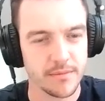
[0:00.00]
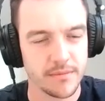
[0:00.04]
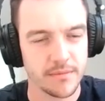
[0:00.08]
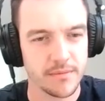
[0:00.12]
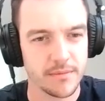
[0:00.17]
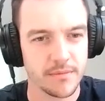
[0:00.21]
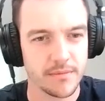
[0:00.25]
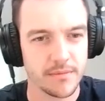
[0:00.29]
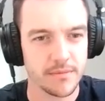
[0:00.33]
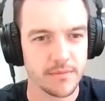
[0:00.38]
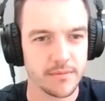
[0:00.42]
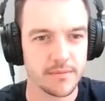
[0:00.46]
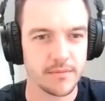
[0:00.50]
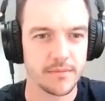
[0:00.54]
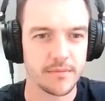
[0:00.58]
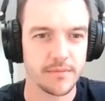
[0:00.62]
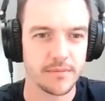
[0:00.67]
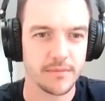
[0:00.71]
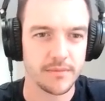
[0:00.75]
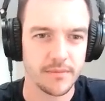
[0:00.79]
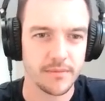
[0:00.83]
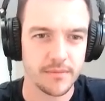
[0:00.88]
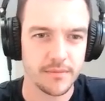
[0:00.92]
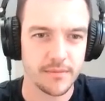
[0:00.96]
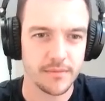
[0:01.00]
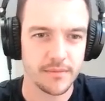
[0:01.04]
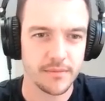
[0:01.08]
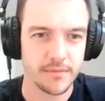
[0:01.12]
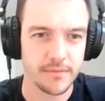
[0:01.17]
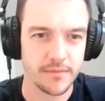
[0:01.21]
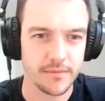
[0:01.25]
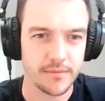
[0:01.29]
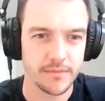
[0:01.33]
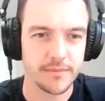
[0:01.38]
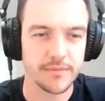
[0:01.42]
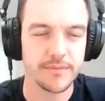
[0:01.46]

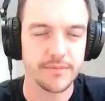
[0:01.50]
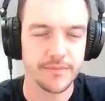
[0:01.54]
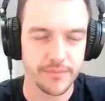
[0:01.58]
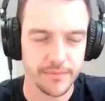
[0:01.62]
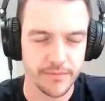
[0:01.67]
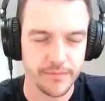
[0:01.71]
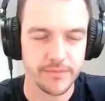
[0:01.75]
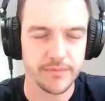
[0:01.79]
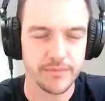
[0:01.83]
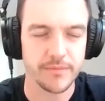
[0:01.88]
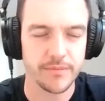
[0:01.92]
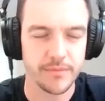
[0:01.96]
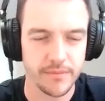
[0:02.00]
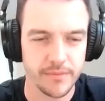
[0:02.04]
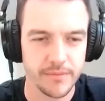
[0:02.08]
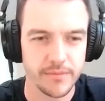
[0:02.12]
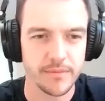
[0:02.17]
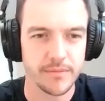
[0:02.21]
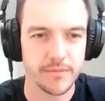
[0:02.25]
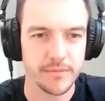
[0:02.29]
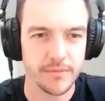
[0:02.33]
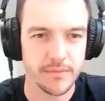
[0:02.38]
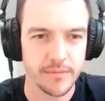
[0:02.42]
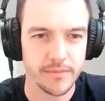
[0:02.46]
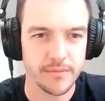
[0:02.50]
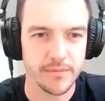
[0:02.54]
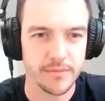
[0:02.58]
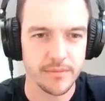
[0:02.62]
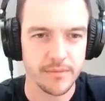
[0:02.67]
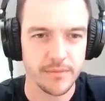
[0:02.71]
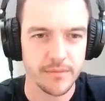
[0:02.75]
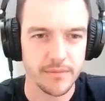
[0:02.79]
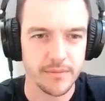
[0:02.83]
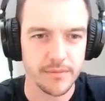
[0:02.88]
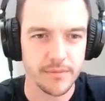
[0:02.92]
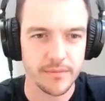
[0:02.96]

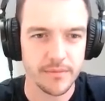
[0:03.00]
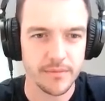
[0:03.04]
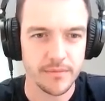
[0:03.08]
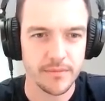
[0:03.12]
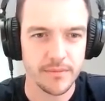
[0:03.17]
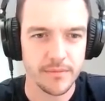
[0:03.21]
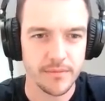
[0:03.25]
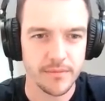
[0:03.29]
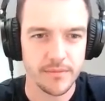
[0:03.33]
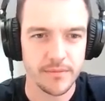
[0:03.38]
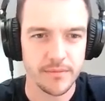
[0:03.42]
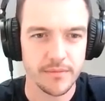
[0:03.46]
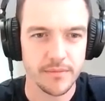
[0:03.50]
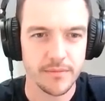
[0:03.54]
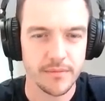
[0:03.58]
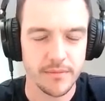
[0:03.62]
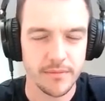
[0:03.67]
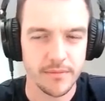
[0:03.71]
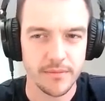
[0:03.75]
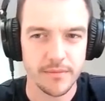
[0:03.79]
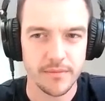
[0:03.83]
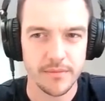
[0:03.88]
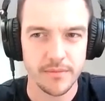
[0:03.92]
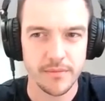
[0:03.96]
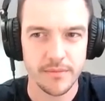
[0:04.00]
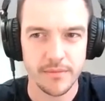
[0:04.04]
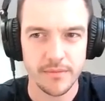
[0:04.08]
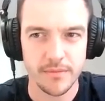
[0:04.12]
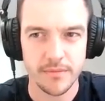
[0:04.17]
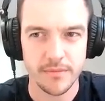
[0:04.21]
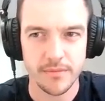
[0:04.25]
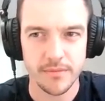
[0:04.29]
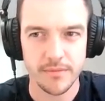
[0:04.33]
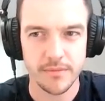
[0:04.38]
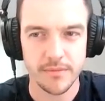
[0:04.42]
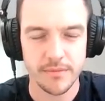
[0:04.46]

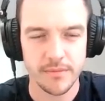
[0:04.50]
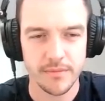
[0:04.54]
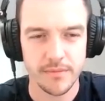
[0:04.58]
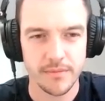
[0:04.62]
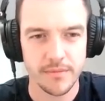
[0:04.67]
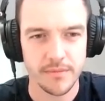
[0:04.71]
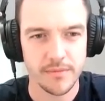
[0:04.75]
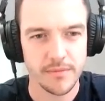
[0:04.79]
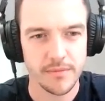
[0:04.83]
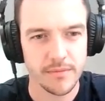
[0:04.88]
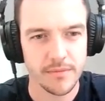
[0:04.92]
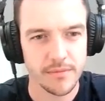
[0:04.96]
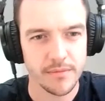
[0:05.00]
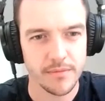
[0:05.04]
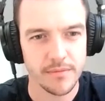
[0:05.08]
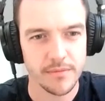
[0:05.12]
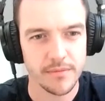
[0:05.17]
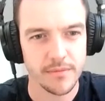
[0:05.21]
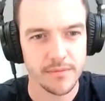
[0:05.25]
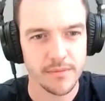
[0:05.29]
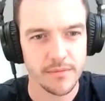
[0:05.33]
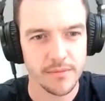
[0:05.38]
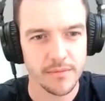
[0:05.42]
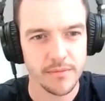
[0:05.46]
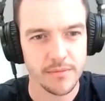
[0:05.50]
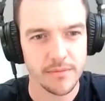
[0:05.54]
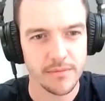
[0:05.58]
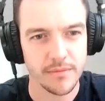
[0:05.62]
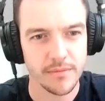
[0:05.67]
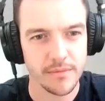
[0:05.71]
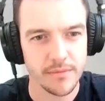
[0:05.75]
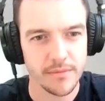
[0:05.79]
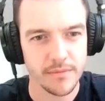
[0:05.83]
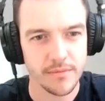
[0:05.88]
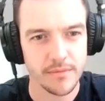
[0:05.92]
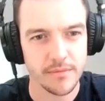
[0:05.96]

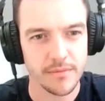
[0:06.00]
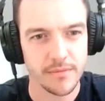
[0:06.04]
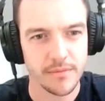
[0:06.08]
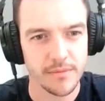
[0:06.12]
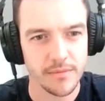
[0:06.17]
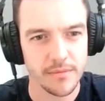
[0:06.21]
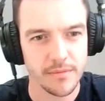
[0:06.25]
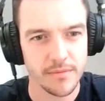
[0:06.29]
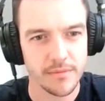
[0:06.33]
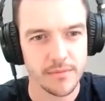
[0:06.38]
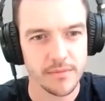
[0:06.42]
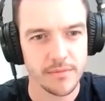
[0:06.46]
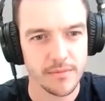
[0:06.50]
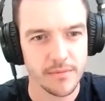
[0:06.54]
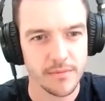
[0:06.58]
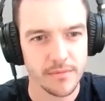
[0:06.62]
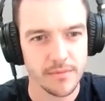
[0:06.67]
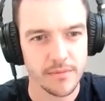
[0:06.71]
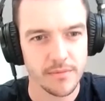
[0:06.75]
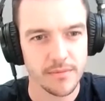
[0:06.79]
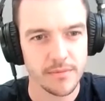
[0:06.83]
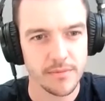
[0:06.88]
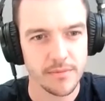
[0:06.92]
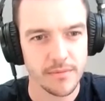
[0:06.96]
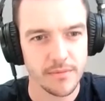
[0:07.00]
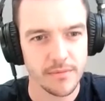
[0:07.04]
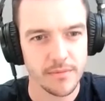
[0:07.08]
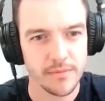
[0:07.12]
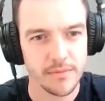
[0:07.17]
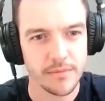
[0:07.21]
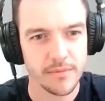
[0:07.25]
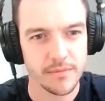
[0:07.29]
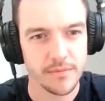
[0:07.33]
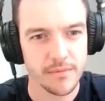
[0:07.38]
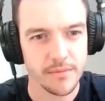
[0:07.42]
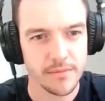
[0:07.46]

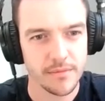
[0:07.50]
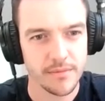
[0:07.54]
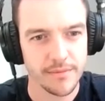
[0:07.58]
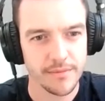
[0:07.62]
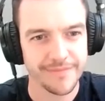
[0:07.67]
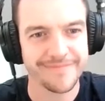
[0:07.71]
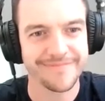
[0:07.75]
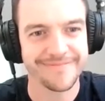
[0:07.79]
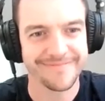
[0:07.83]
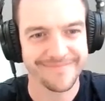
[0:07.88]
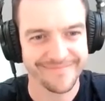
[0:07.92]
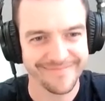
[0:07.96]
This person isn't speaking.